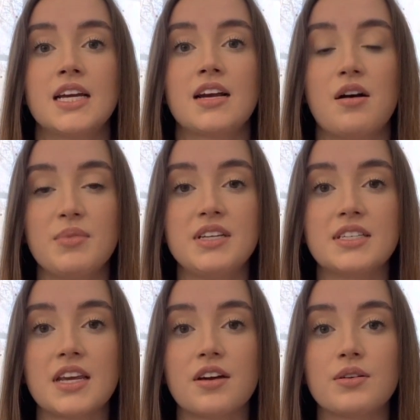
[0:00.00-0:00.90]
coming
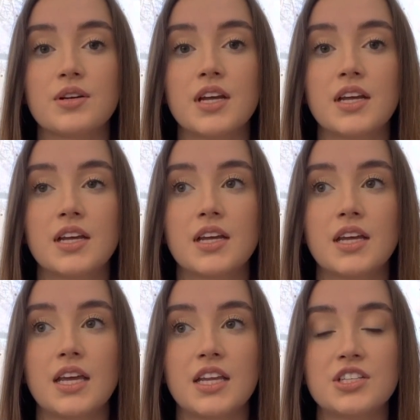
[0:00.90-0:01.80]
down
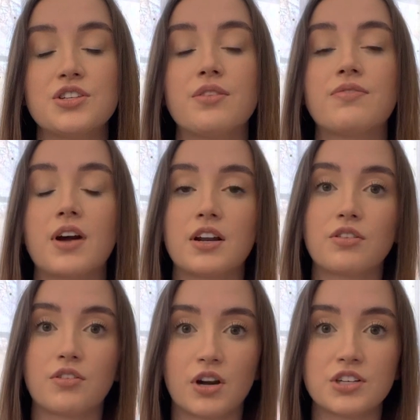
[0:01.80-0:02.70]
into the final
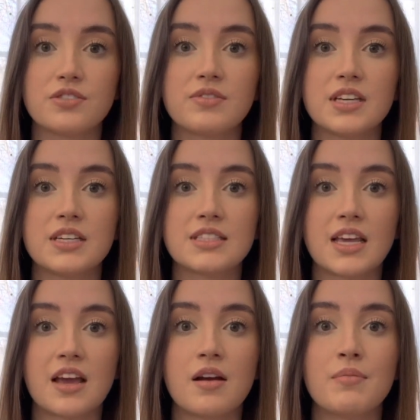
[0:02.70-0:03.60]
crunch of the
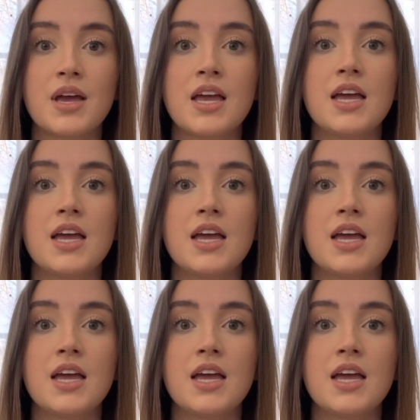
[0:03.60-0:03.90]
exam,